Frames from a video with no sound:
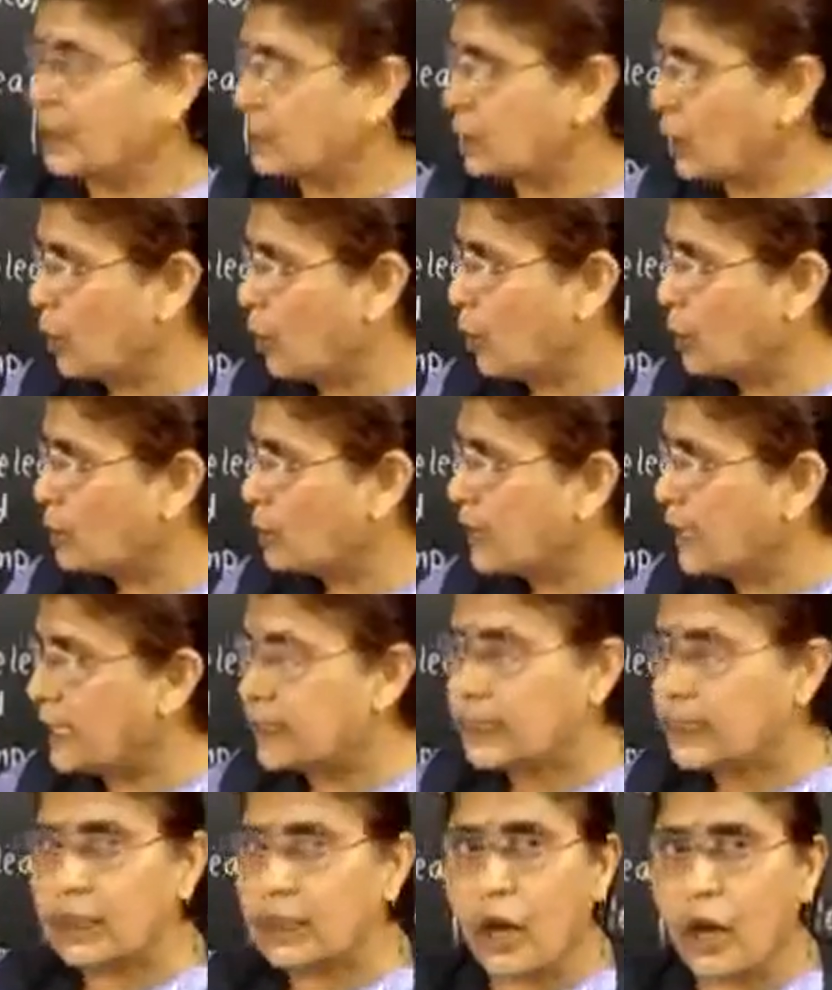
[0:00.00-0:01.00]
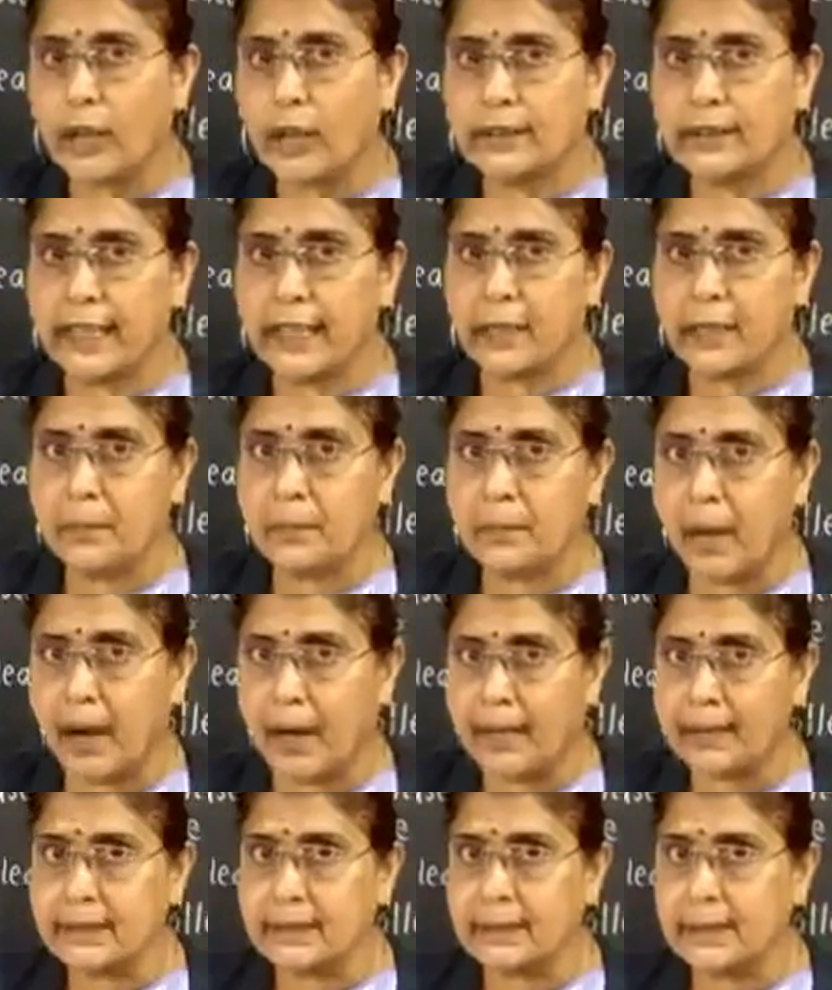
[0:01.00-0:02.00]
So this loss in
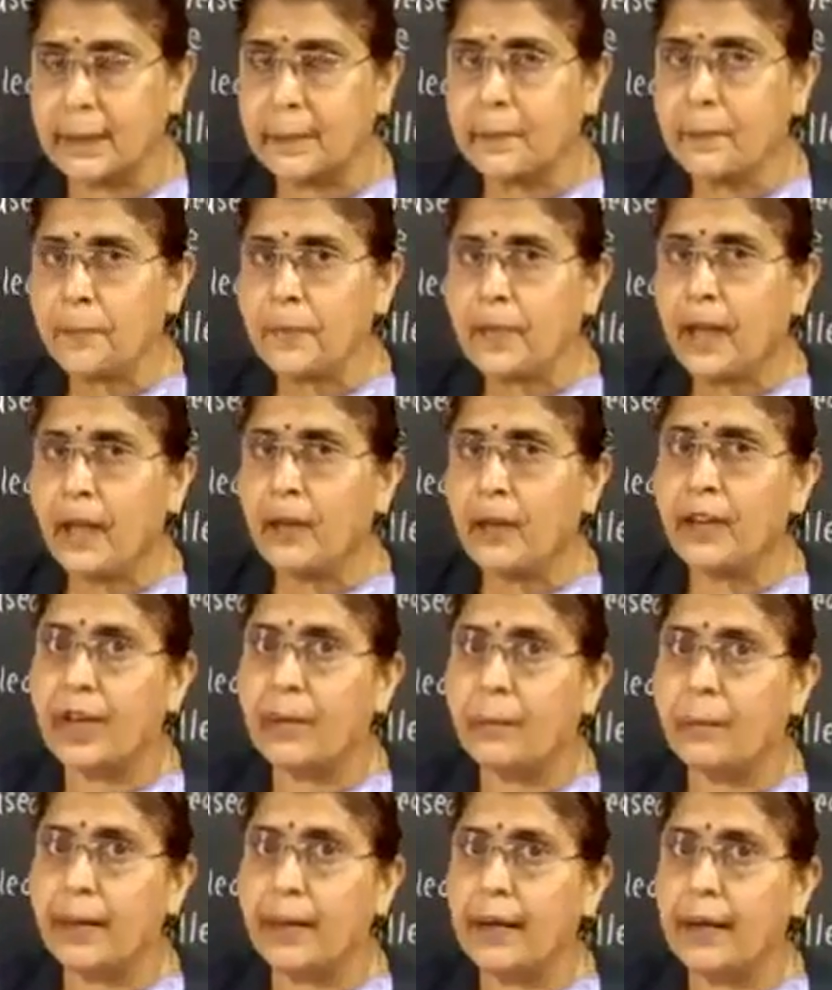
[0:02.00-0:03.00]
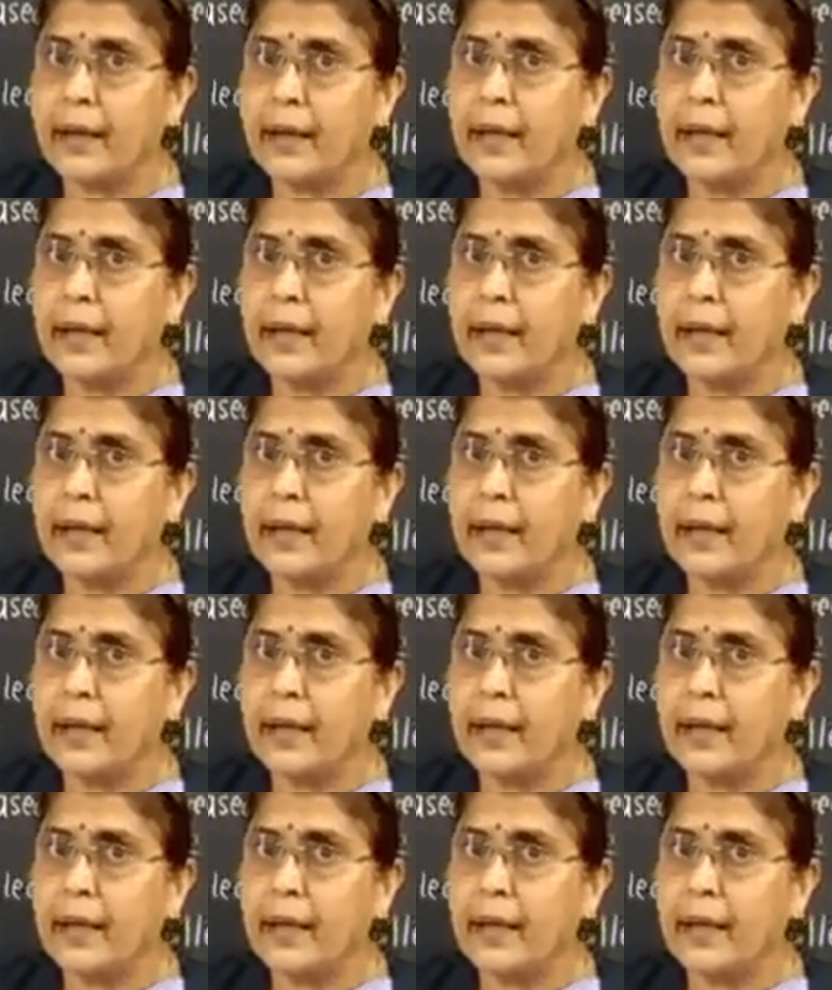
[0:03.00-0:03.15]
mass will be